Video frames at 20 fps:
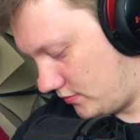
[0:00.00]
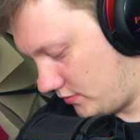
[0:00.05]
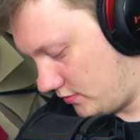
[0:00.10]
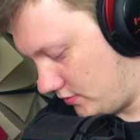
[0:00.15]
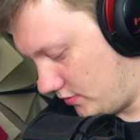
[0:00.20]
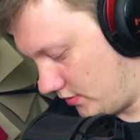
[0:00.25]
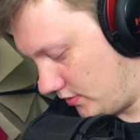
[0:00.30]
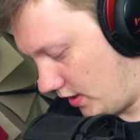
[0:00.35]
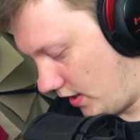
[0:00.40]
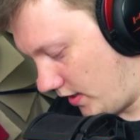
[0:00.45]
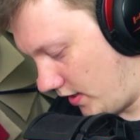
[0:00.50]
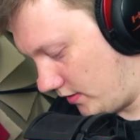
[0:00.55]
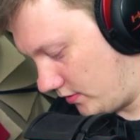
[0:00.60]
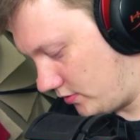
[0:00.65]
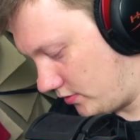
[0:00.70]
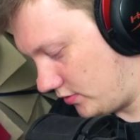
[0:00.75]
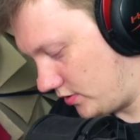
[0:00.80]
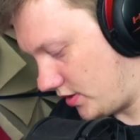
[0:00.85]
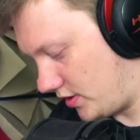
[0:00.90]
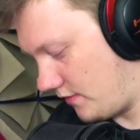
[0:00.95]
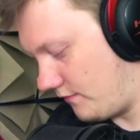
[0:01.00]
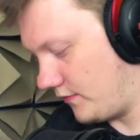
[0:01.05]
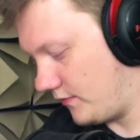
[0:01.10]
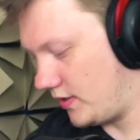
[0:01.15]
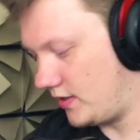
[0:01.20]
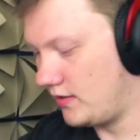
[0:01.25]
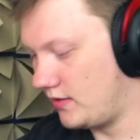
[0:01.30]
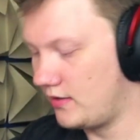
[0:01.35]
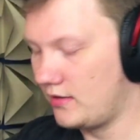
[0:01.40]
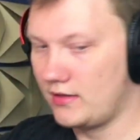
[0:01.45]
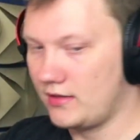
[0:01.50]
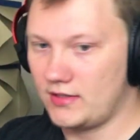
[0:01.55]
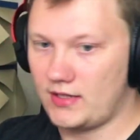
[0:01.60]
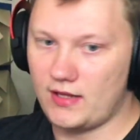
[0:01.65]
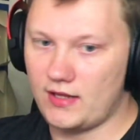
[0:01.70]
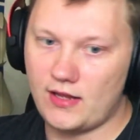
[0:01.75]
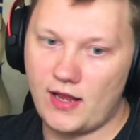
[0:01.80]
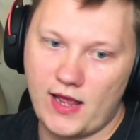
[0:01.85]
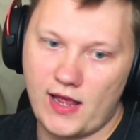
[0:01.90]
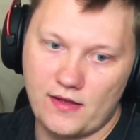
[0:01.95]
to somewhere.
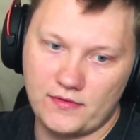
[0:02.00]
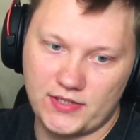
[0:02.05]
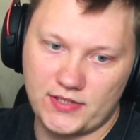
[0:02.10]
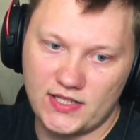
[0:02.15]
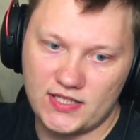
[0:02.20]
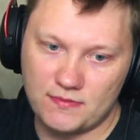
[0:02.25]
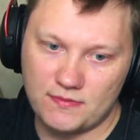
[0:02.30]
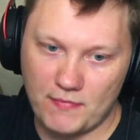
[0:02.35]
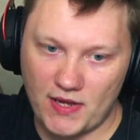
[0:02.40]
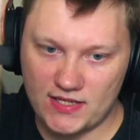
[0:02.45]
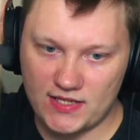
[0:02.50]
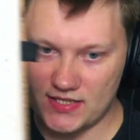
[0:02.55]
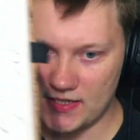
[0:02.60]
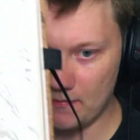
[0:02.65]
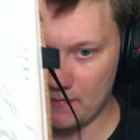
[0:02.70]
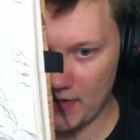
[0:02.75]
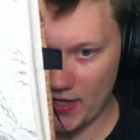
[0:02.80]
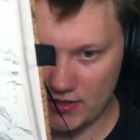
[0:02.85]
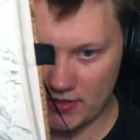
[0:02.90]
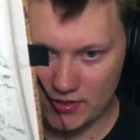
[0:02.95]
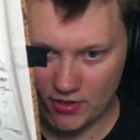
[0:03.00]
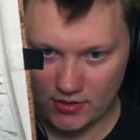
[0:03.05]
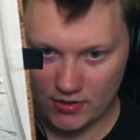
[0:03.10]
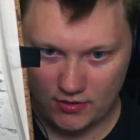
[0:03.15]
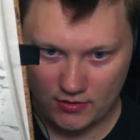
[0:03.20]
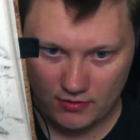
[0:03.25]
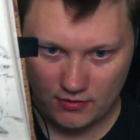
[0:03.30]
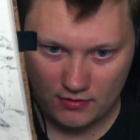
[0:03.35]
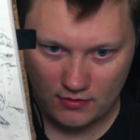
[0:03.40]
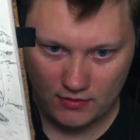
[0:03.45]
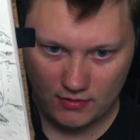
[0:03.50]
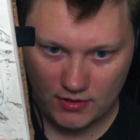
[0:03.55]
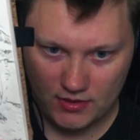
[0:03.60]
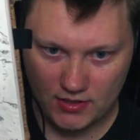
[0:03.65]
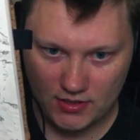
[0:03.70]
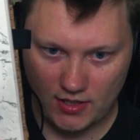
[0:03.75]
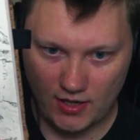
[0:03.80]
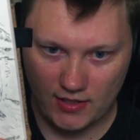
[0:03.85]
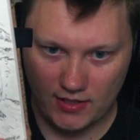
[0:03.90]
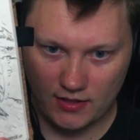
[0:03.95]
Then I have this messy picture. It's
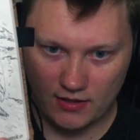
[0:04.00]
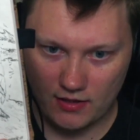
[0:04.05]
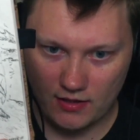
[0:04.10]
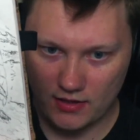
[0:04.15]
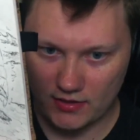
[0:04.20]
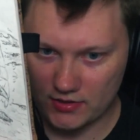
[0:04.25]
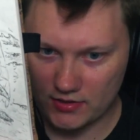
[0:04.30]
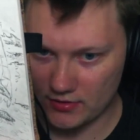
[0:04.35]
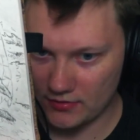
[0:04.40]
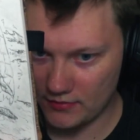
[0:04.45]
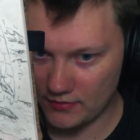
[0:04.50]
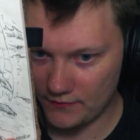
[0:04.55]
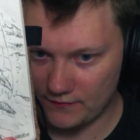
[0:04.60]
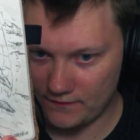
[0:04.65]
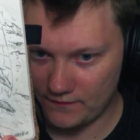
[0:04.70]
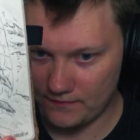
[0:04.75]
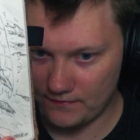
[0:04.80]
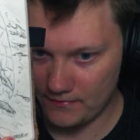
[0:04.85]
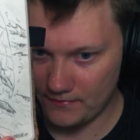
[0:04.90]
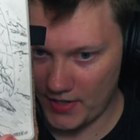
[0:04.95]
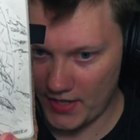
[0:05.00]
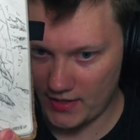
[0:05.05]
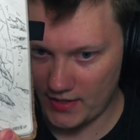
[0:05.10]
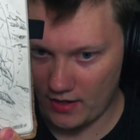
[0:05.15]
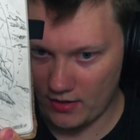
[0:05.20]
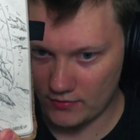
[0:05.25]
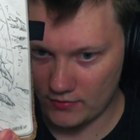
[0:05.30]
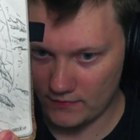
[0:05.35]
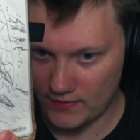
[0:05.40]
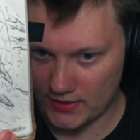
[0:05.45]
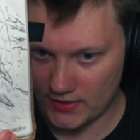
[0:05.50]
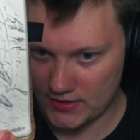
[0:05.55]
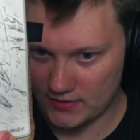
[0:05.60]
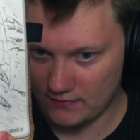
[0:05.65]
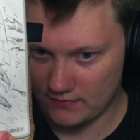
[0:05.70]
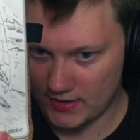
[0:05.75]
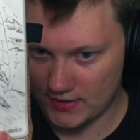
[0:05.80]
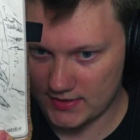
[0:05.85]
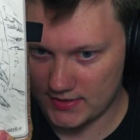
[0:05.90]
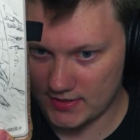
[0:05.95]
kind of hard to make out
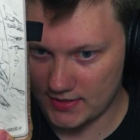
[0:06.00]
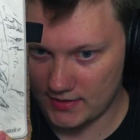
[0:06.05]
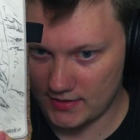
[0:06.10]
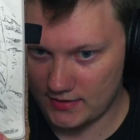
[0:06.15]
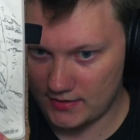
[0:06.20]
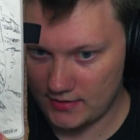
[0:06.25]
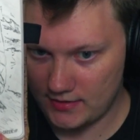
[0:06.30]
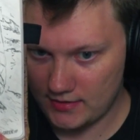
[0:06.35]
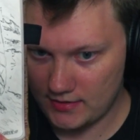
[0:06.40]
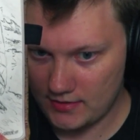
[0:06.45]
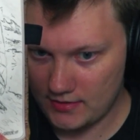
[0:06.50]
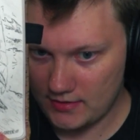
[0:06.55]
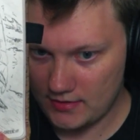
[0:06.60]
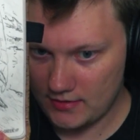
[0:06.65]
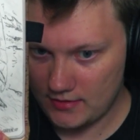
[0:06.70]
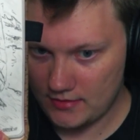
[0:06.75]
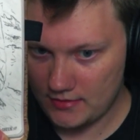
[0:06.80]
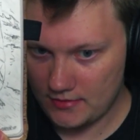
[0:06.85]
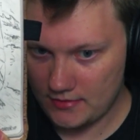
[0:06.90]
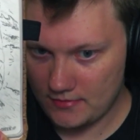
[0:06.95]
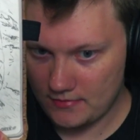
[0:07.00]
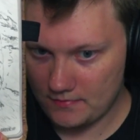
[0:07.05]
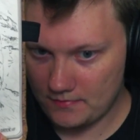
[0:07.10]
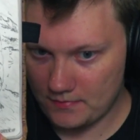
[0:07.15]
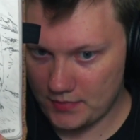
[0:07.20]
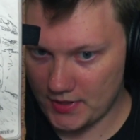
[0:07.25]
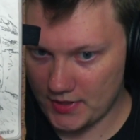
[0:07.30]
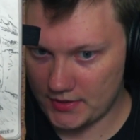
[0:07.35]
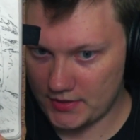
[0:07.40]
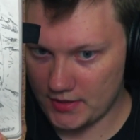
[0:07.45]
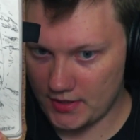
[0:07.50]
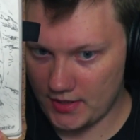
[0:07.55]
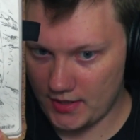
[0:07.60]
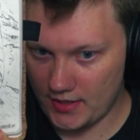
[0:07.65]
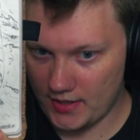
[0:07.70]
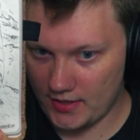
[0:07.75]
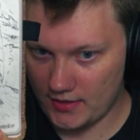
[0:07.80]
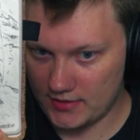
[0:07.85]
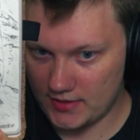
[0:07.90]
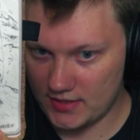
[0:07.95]
what's here, but
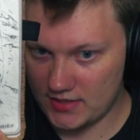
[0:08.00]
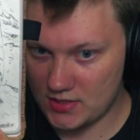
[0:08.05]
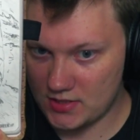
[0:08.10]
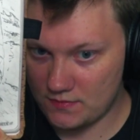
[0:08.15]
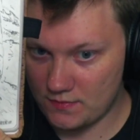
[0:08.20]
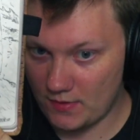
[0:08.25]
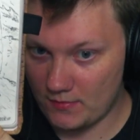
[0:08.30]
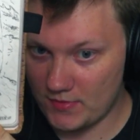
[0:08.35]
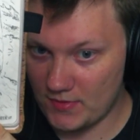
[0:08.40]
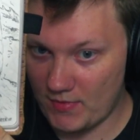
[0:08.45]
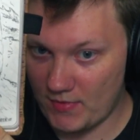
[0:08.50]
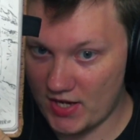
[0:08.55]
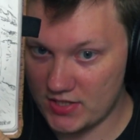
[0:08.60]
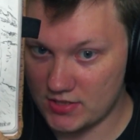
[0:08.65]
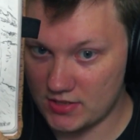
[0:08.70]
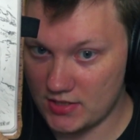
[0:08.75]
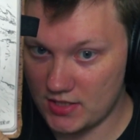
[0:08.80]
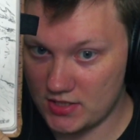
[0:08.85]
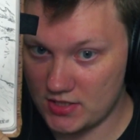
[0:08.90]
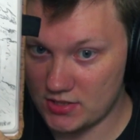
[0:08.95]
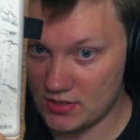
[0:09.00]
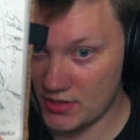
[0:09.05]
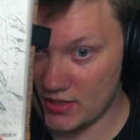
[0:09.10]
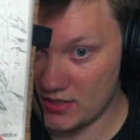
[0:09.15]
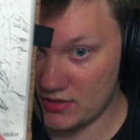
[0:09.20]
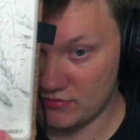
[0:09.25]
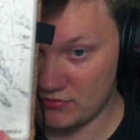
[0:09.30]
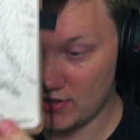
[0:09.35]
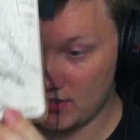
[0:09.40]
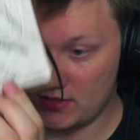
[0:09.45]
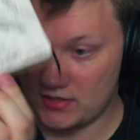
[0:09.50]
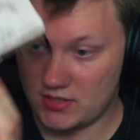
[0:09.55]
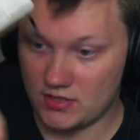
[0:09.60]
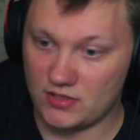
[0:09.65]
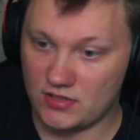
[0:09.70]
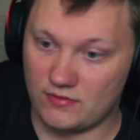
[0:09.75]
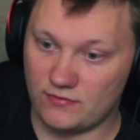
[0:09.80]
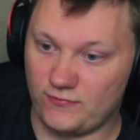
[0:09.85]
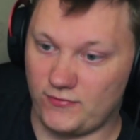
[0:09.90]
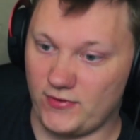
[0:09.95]
this is from imagination as well,
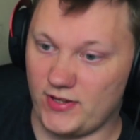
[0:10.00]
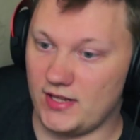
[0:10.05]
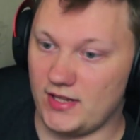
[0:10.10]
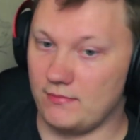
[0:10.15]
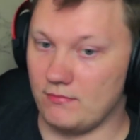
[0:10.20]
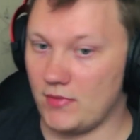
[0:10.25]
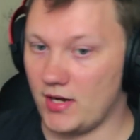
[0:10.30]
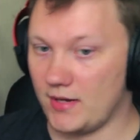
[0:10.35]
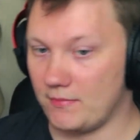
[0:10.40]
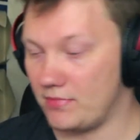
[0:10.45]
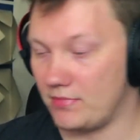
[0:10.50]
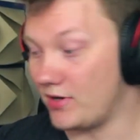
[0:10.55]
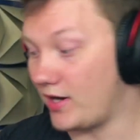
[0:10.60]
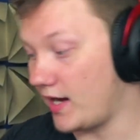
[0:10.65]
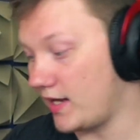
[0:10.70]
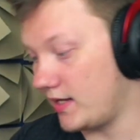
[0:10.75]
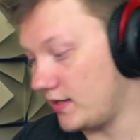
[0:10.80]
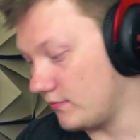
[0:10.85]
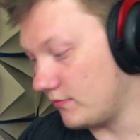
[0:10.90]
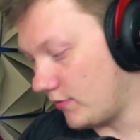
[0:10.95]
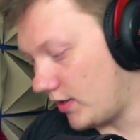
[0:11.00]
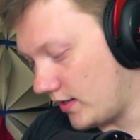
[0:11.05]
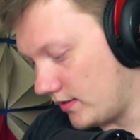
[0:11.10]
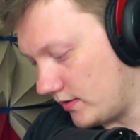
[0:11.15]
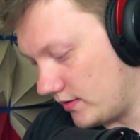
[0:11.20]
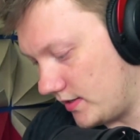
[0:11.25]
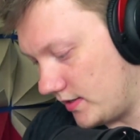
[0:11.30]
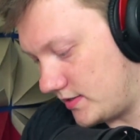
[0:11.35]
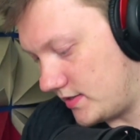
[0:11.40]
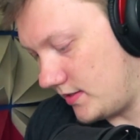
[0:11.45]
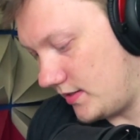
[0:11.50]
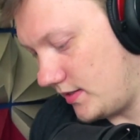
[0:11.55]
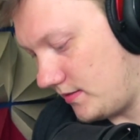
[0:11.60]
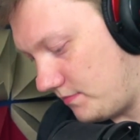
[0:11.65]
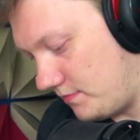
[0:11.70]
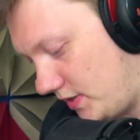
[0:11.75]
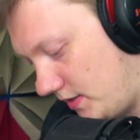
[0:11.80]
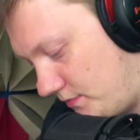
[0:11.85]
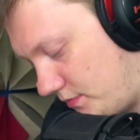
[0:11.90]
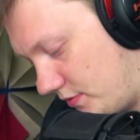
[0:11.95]
just filling my brain while listening
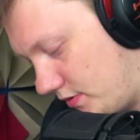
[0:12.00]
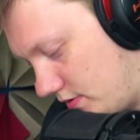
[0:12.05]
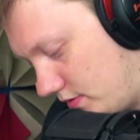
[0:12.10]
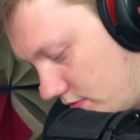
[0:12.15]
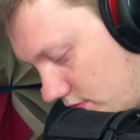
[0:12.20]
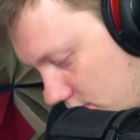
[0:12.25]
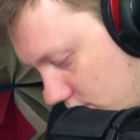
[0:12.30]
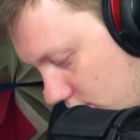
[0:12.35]
people.